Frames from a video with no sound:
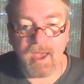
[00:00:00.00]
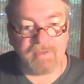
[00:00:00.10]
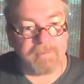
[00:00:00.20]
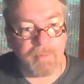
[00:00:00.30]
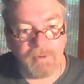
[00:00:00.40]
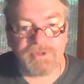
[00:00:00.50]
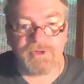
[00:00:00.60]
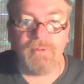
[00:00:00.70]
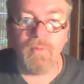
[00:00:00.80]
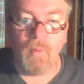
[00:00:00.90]
as opposed
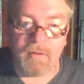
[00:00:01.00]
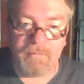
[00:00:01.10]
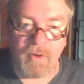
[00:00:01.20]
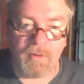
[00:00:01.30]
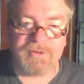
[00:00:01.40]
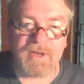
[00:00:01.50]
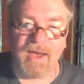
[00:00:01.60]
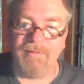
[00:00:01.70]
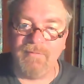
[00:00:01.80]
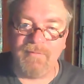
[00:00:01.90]
to one of those
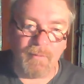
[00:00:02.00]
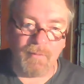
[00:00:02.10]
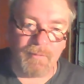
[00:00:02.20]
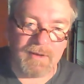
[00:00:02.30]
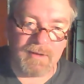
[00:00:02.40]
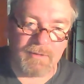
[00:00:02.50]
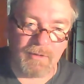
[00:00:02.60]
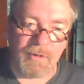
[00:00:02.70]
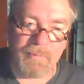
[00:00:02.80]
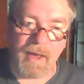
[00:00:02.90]
kind of real
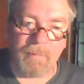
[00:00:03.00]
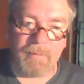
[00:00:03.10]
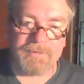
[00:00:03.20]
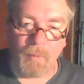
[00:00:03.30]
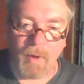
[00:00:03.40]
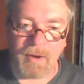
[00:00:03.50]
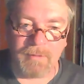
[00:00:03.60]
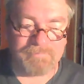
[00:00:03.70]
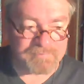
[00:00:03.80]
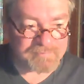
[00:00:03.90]
group albums
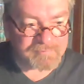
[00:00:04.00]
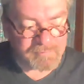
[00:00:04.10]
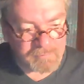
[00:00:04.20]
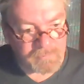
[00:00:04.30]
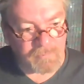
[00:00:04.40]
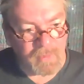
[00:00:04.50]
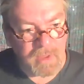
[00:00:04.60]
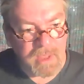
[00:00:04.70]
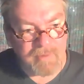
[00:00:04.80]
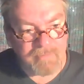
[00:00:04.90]
where
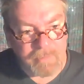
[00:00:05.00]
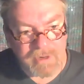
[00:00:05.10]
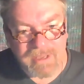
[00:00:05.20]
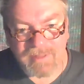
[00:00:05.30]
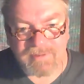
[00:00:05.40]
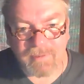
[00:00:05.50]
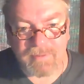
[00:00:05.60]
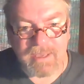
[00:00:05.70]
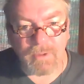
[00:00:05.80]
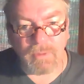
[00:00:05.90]
everybody ends up
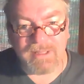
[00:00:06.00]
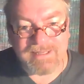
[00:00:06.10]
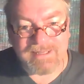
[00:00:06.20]
equally